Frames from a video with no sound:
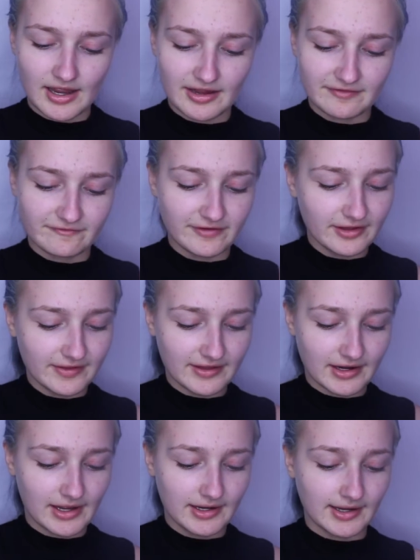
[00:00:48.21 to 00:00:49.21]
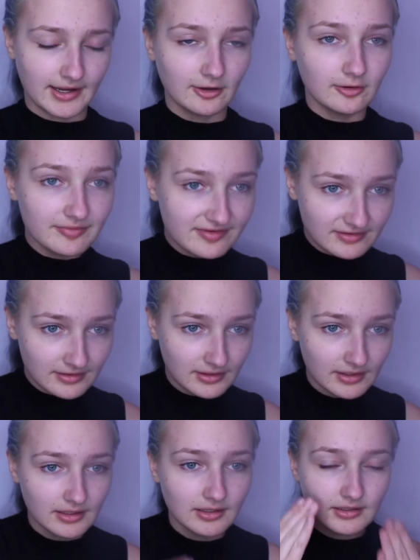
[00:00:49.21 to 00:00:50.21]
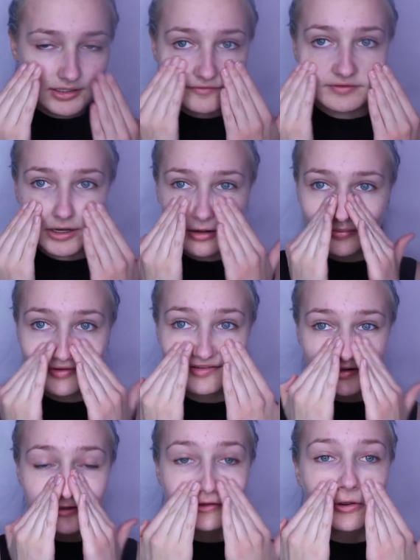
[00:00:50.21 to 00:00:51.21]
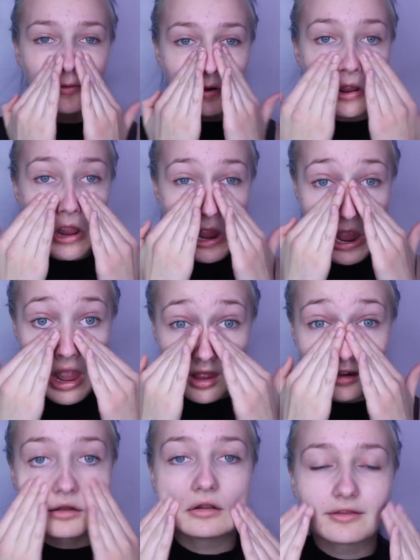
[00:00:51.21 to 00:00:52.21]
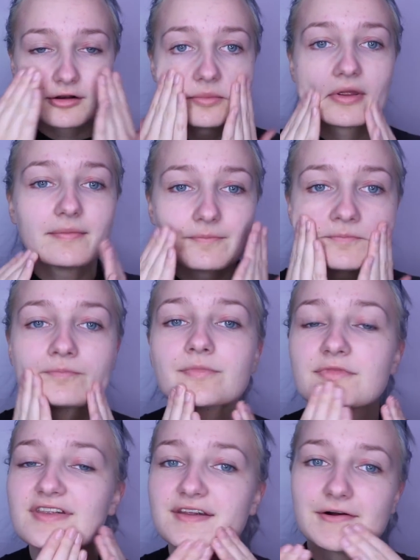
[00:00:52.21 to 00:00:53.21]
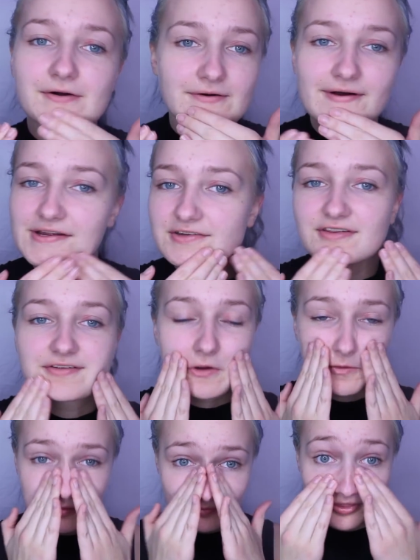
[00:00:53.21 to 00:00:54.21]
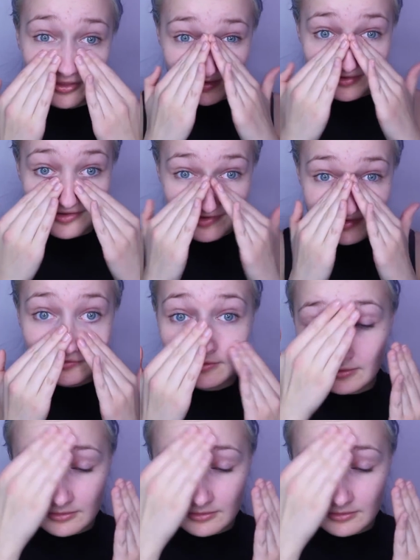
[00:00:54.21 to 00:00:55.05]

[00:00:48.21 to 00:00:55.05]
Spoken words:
I feel like that kind of helps in evening out my skin tone a little bit. So I just go in with this.